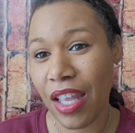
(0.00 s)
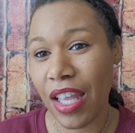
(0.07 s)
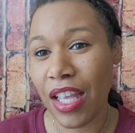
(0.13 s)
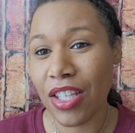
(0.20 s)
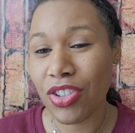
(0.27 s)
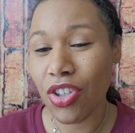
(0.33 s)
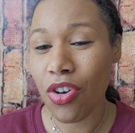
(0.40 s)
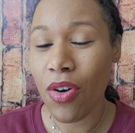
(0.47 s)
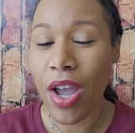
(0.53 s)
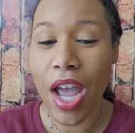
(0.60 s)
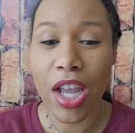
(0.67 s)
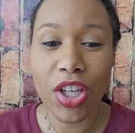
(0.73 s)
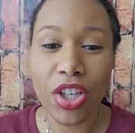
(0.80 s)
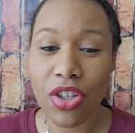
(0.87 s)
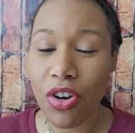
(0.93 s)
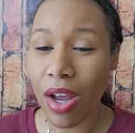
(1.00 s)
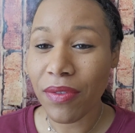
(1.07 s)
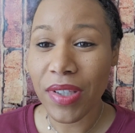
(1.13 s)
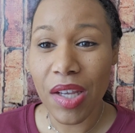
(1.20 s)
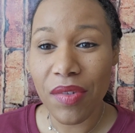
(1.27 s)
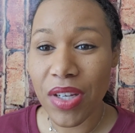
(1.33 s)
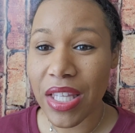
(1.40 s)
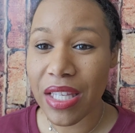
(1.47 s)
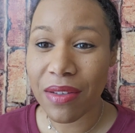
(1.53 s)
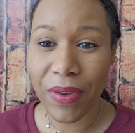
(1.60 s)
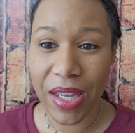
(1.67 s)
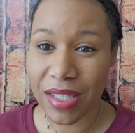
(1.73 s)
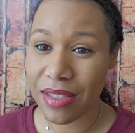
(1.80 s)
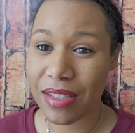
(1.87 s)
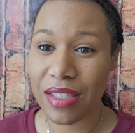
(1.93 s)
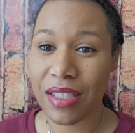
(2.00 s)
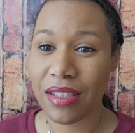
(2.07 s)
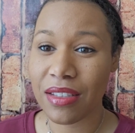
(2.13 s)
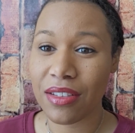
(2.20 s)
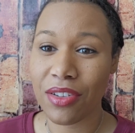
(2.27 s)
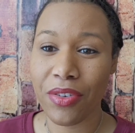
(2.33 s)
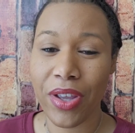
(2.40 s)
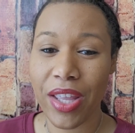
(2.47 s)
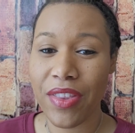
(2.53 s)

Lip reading: So you don't have to have anything fancy, okay?